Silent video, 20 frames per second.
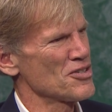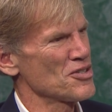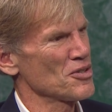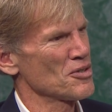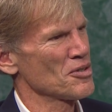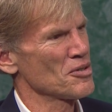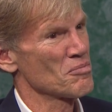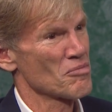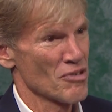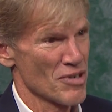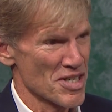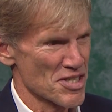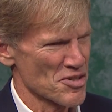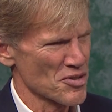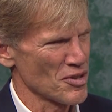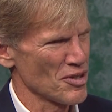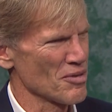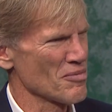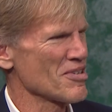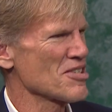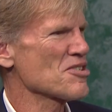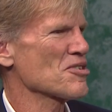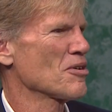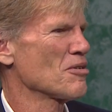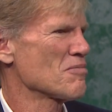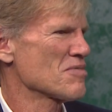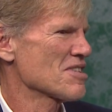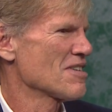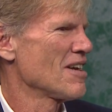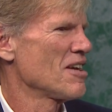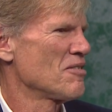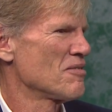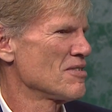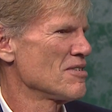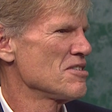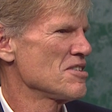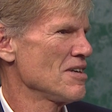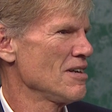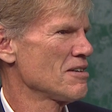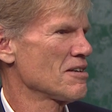to Maurice Coleman's home state of
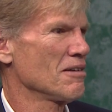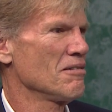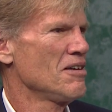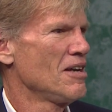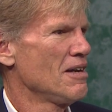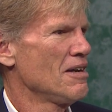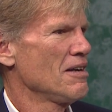Virginia.